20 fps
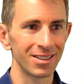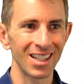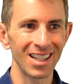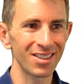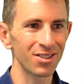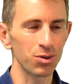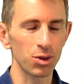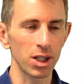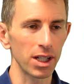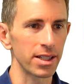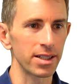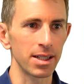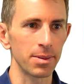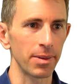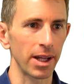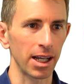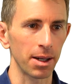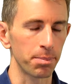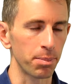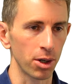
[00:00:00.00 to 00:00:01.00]
doesn't really
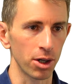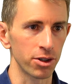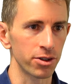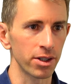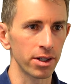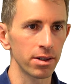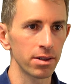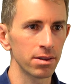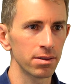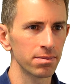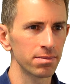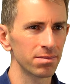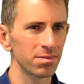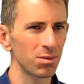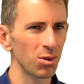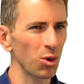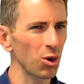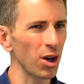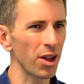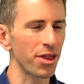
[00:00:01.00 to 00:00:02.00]
seem like a
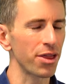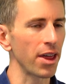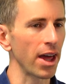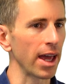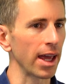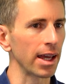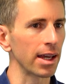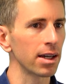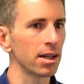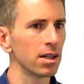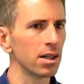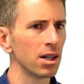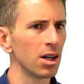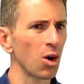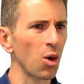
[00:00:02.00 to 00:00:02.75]
person, or a thing,